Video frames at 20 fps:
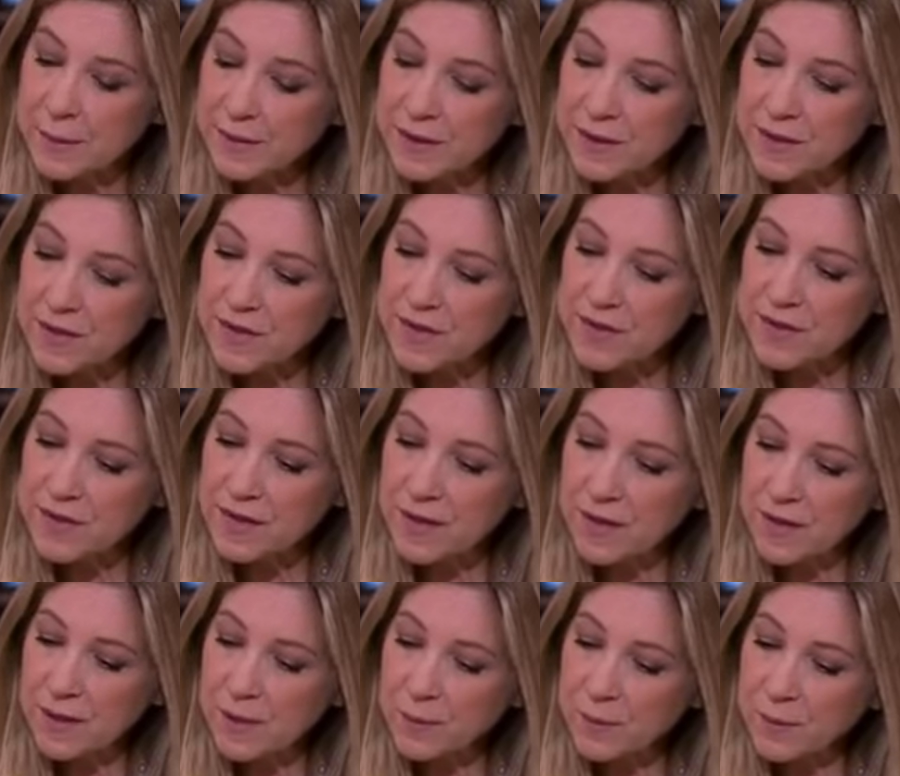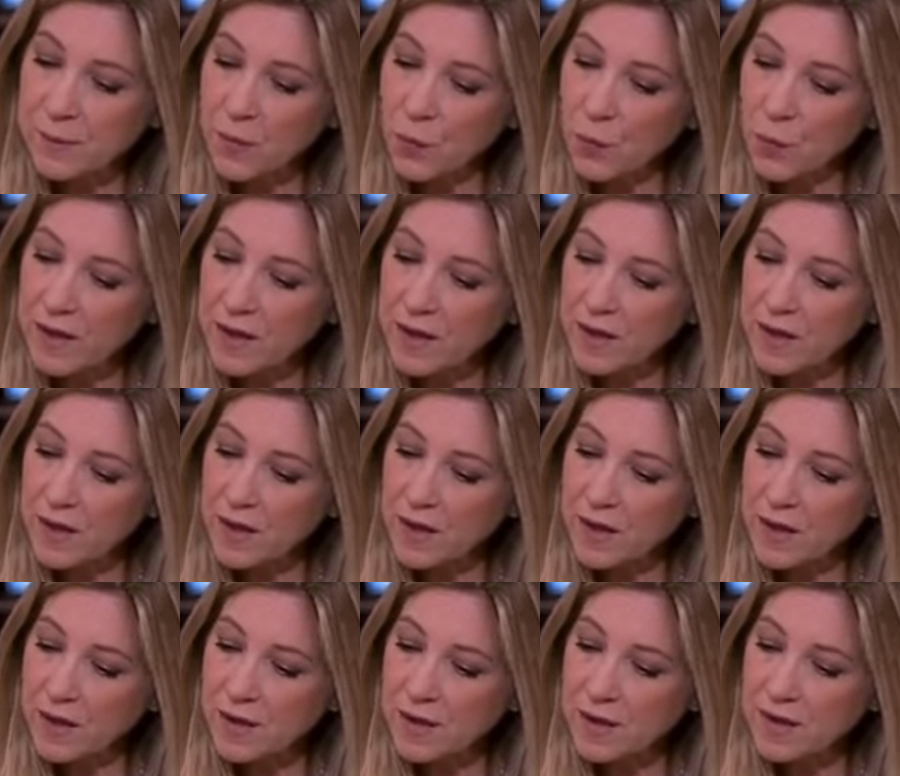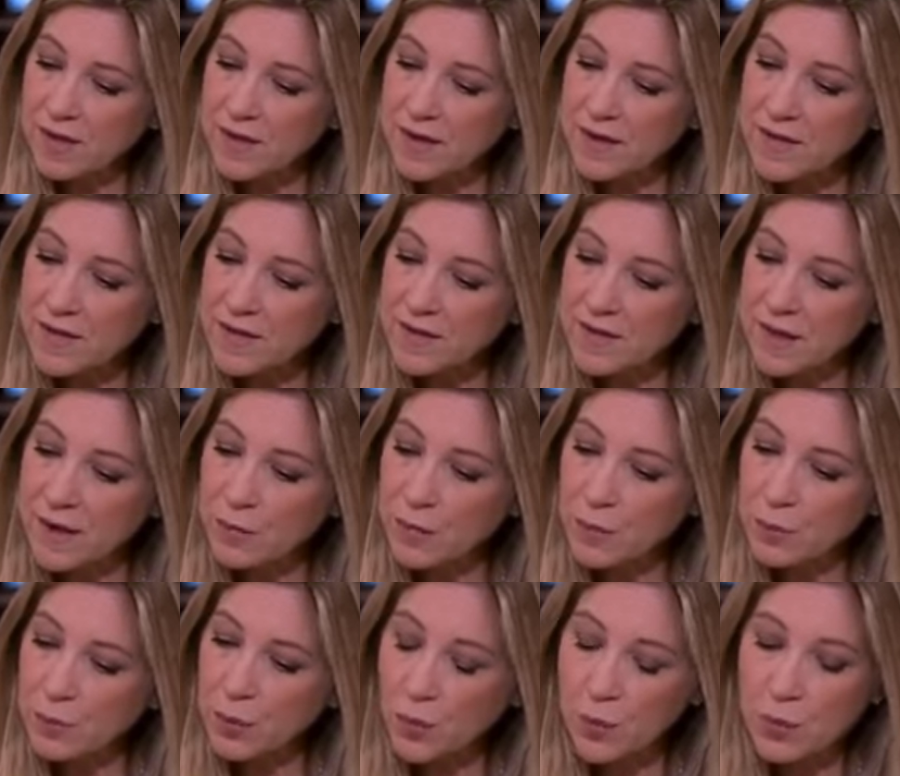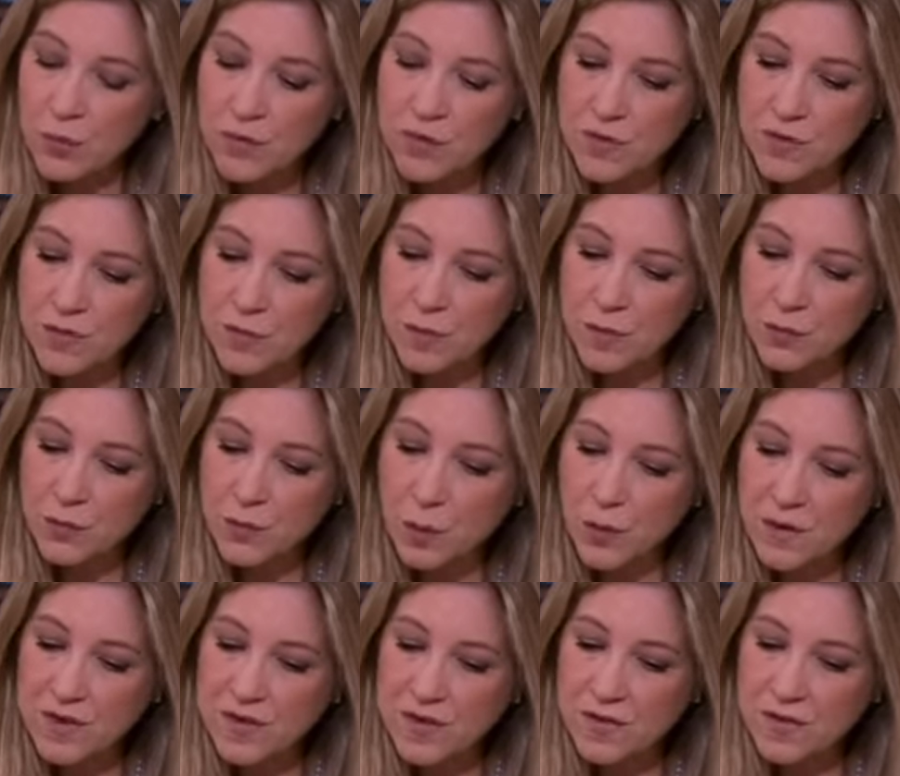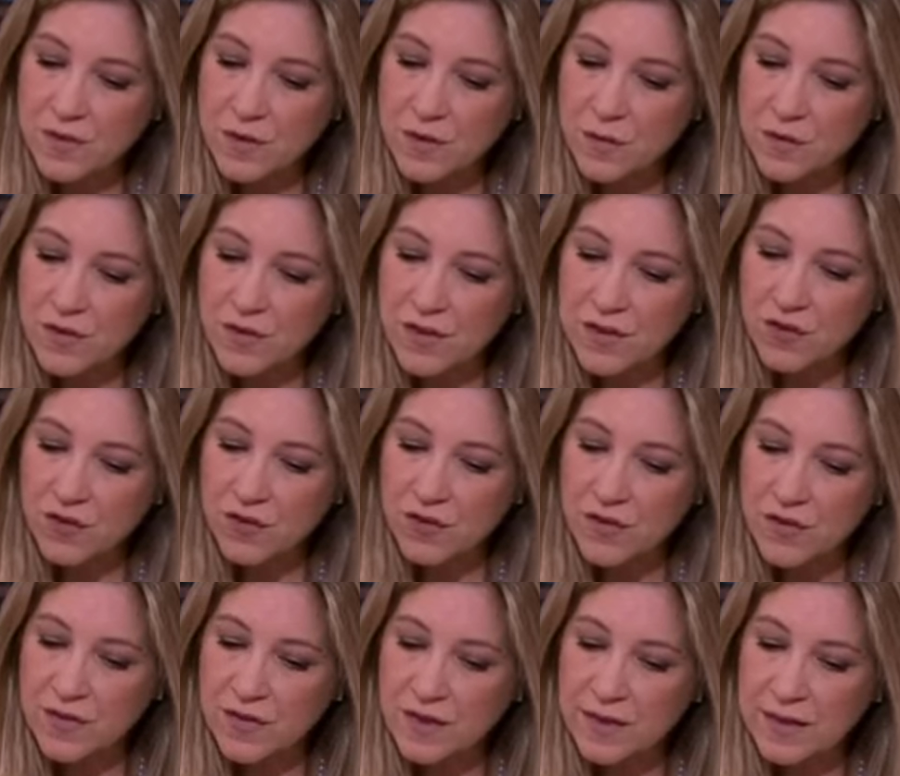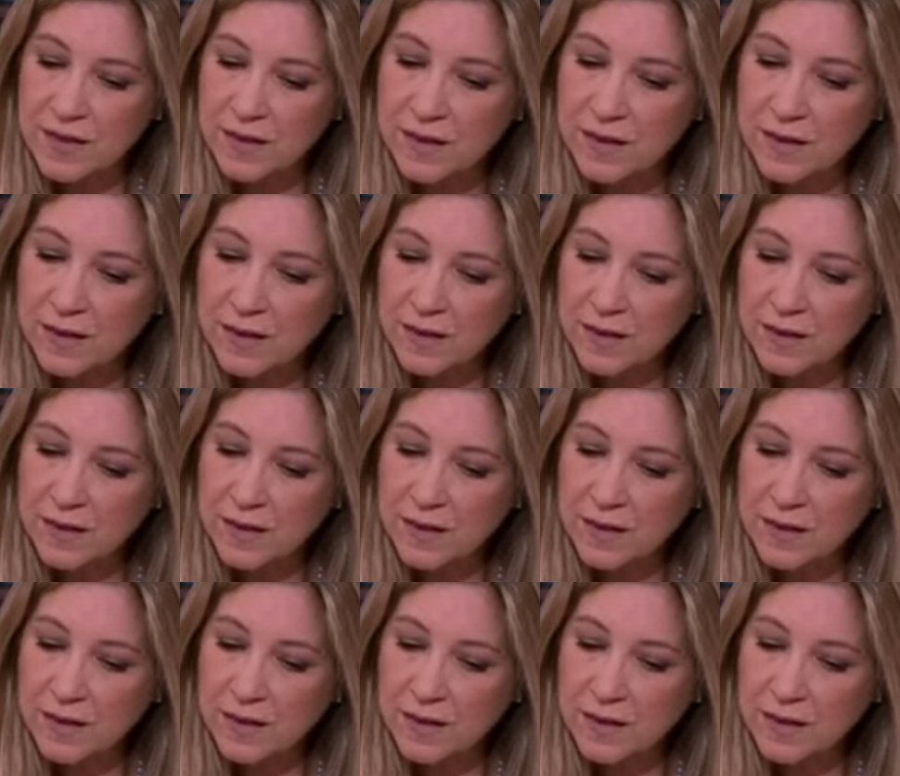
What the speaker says: But we are getting that report from the Reuters news agency.